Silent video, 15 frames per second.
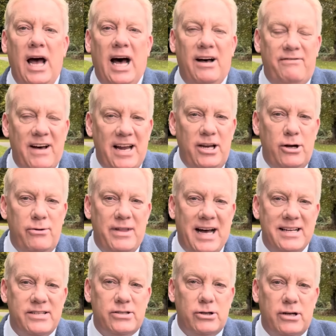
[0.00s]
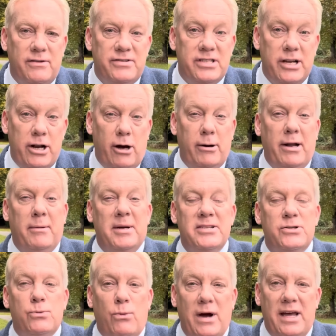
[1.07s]
A venue that's sort of
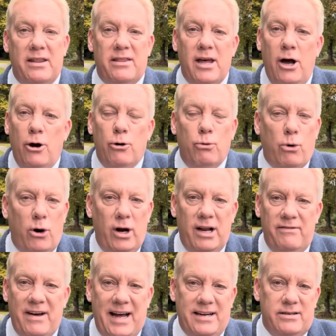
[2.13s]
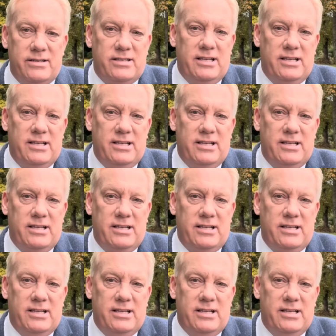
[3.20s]
synonymous with royal events,